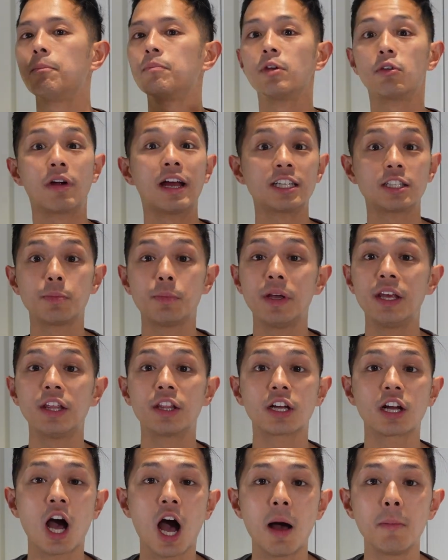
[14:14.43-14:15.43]
the recipe in
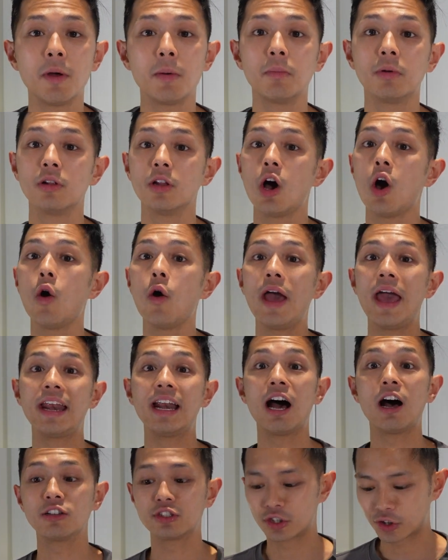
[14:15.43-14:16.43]
the comment below and
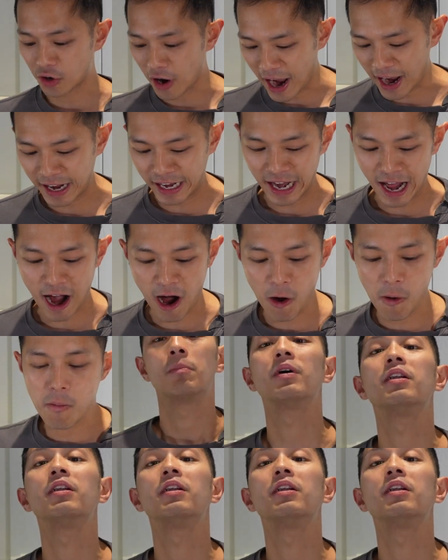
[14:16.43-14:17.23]
I'll try it out.